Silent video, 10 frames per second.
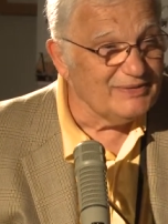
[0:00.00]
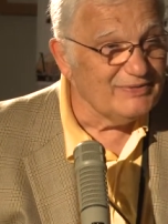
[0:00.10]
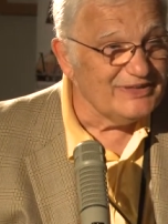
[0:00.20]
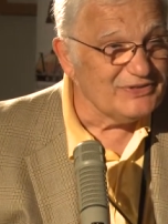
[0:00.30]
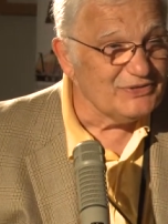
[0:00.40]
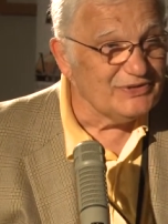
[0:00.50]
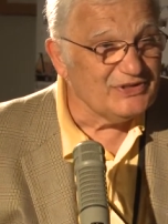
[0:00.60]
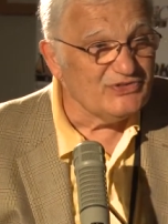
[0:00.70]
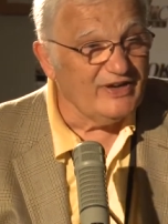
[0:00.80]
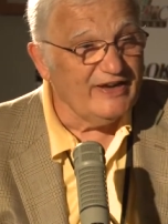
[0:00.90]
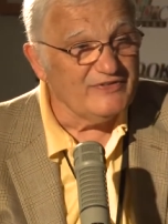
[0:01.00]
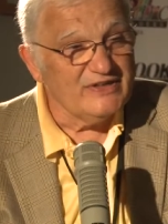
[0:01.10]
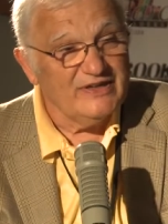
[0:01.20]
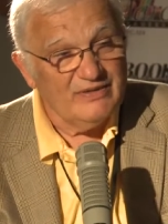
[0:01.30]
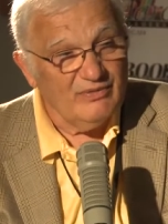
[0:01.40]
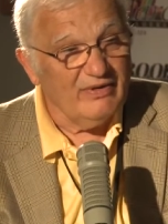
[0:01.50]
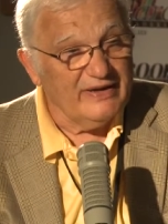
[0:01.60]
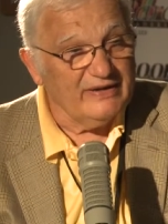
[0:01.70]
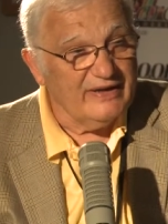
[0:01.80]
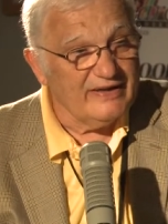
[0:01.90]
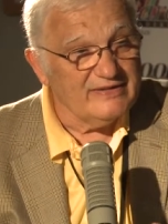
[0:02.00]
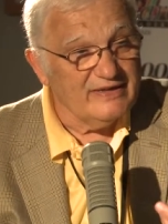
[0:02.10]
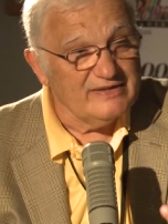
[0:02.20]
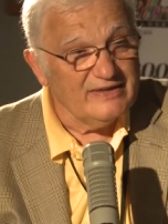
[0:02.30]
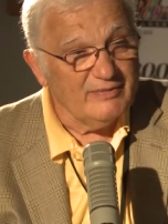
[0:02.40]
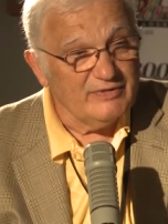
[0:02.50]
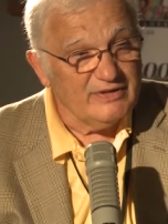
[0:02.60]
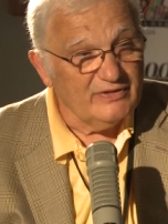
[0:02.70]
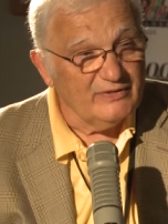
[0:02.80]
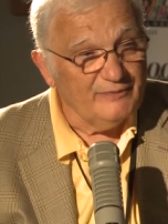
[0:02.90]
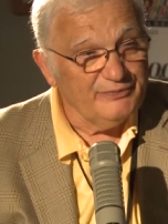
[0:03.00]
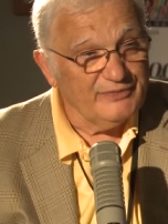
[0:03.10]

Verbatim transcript: some of these early drafts, where I can access that material.